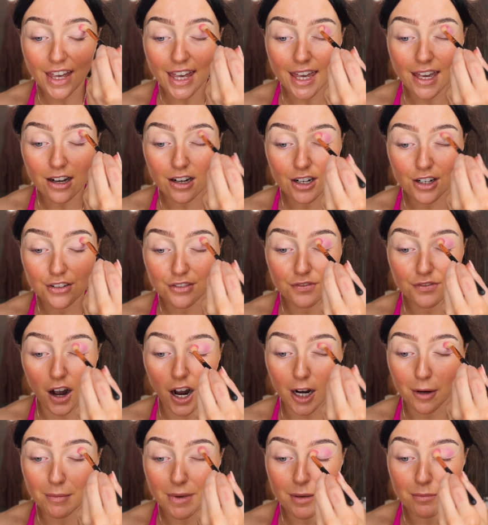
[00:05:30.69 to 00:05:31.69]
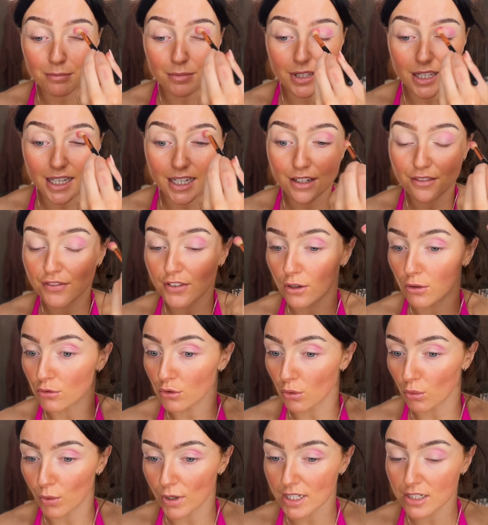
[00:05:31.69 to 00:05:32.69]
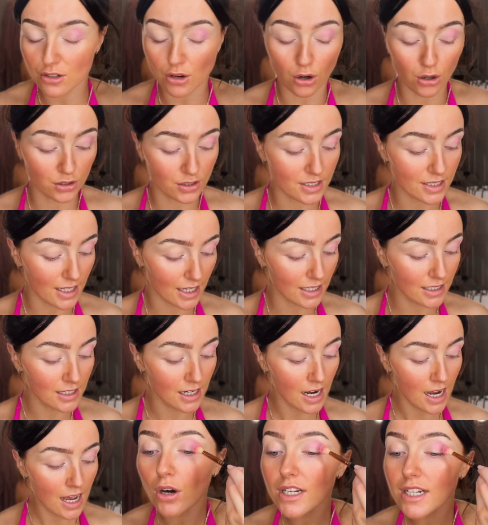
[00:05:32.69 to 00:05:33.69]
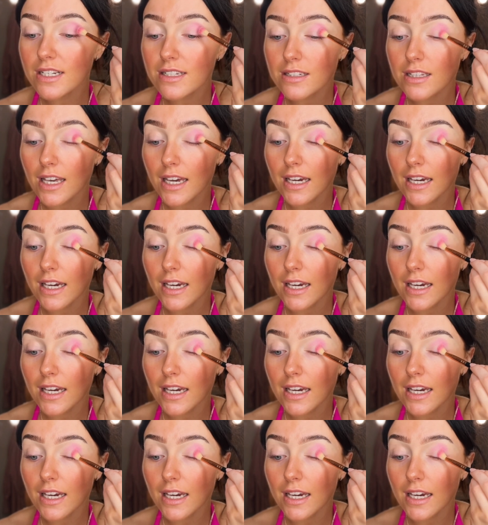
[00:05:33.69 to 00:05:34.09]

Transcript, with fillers: acre farm in Plainfield, Wisconsin. Honestly,